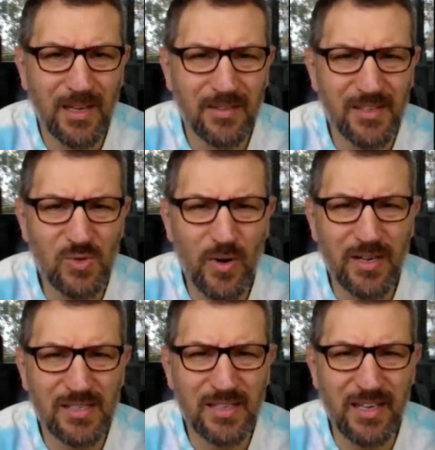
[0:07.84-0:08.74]
This one
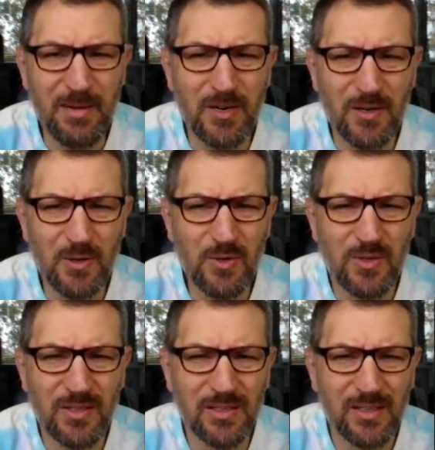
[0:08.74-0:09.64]
is
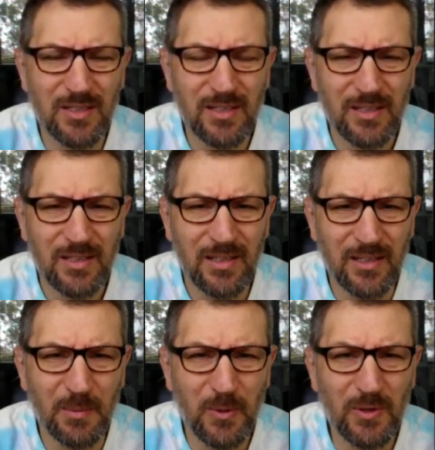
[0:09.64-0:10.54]
Kimo
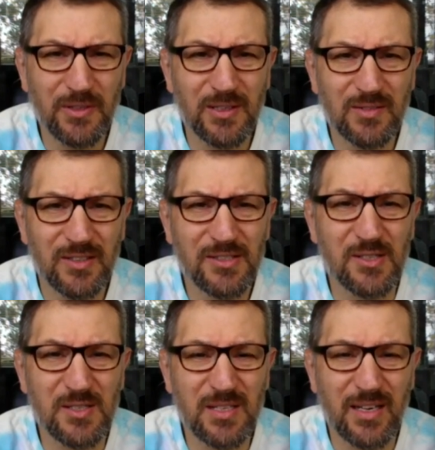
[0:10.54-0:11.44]
Leopoldo
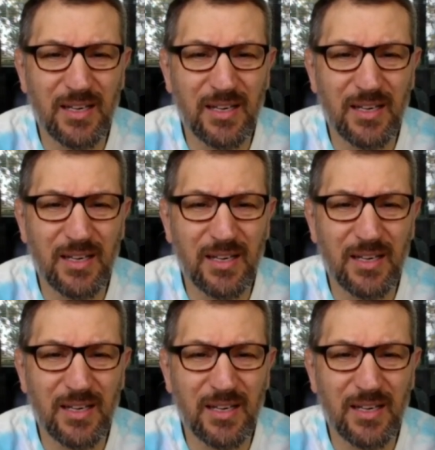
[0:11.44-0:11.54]
versus